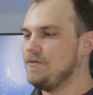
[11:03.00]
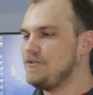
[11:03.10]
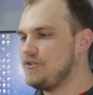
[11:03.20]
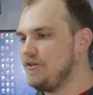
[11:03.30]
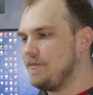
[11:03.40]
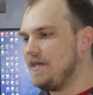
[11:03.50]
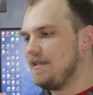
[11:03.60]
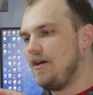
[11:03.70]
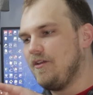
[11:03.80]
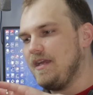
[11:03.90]
to ensure that we
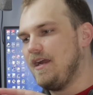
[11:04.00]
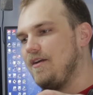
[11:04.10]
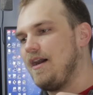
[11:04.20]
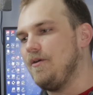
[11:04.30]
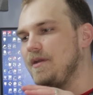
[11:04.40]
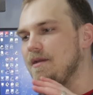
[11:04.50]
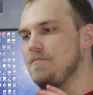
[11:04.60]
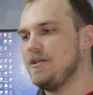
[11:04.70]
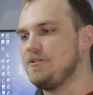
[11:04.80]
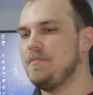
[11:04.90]
get all the air out and we get
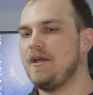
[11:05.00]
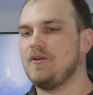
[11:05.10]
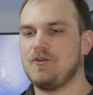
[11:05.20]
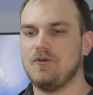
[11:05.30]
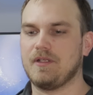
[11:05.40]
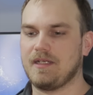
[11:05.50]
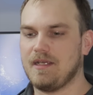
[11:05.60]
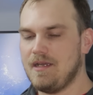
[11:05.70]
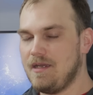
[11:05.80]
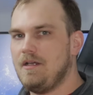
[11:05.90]
much better cooling.
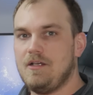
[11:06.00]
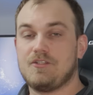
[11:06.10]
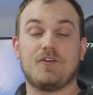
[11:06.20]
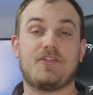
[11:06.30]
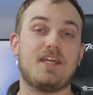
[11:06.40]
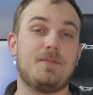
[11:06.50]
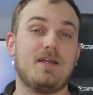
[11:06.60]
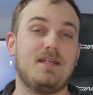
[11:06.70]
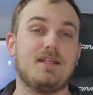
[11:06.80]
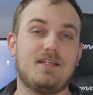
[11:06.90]
So if you're thinking
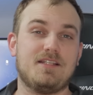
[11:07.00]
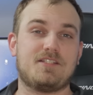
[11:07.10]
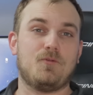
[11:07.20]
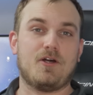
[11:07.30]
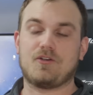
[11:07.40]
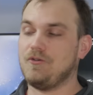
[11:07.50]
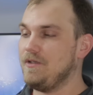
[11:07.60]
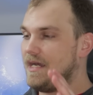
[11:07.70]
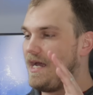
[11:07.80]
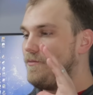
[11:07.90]
about getting to custom water
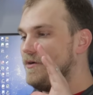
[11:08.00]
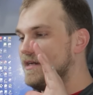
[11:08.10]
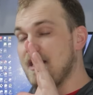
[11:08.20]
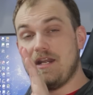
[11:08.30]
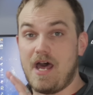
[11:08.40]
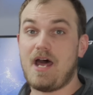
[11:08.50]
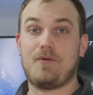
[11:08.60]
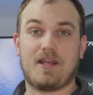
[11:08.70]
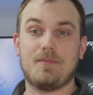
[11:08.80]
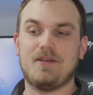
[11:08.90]
cooling, I would not
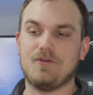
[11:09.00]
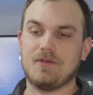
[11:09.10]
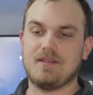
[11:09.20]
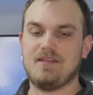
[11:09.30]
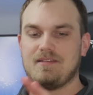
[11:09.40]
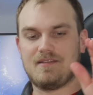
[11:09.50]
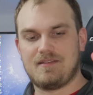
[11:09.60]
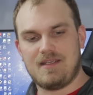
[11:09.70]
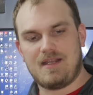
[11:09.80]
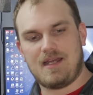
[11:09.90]
recommend doing this.
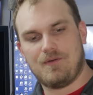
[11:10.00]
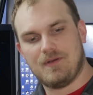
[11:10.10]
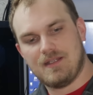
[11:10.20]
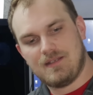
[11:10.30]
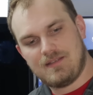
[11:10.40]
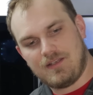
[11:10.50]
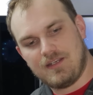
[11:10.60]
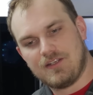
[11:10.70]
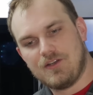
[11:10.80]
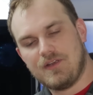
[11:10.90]
Instead, I would tell
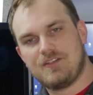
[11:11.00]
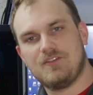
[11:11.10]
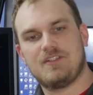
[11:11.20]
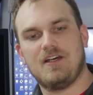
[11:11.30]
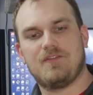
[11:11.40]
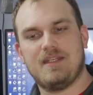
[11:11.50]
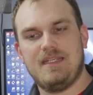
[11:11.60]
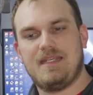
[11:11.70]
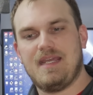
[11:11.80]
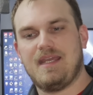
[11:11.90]
you to go get yourself an
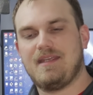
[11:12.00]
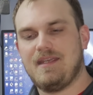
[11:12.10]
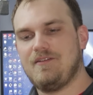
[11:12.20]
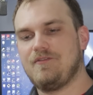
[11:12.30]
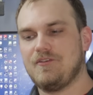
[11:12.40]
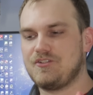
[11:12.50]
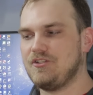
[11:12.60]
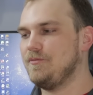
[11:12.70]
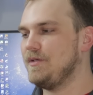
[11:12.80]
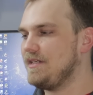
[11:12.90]
EK kit for
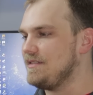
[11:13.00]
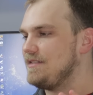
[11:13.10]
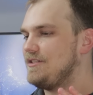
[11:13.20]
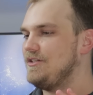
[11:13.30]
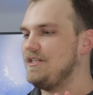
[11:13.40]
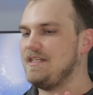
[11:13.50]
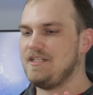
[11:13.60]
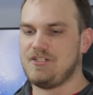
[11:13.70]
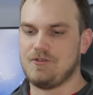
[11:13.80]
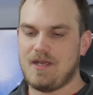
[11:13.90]
sure because it's gonna
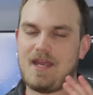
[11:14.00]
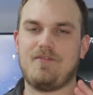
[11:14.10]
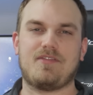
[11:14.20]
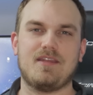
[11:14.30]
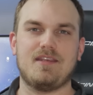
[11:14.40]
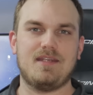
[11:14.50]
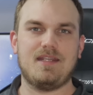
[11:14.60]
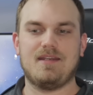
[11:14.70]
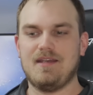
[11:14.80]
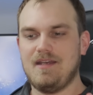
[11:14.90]
get you everything you
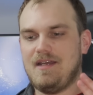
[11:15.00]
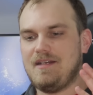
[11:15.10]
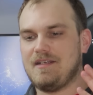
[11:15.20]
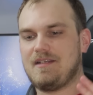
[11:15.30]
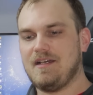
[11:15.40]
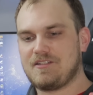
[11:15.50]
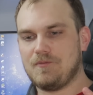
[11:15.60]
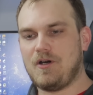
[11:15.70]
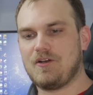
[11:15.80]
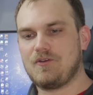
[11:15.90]
need to
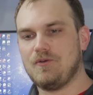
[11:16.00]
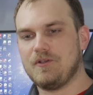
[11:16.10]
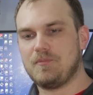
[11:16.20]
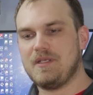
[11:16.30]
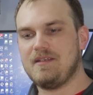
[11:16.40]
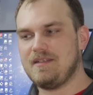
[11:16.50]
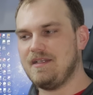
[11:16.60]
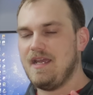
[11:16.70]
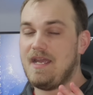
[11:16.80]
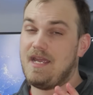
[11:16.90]
custom water cool your
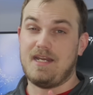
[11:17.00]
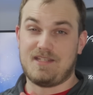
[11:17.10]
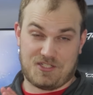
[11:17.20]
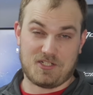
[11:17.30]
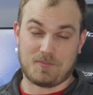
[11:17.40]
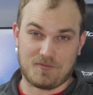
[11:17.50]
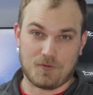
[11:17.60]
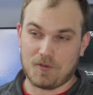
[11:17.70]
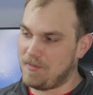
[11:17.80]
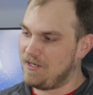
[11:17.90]
PC and it's gonna
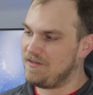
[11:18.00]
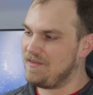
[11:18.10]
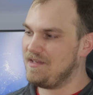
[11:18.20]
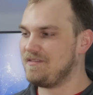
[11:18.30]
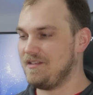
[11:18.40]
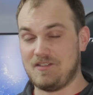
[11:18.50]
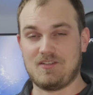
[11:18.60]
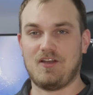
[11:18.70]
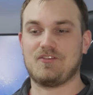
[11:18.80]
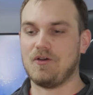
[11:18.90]
perform better than this and
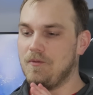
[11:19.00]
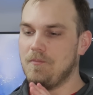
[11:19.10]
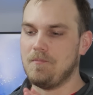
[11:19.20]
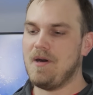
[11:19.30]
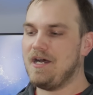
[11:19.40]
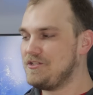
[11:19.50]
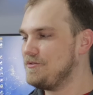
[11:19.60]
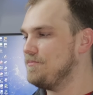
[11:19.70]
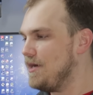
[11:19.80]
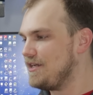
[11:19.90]
it's also
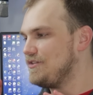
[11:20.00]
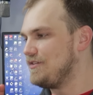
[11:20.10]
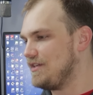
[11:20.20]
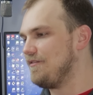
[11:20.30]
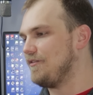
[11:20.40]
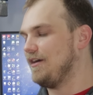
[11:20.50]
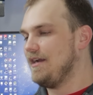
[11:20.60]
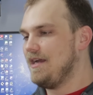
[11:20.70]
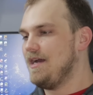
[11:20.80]
much, much safer.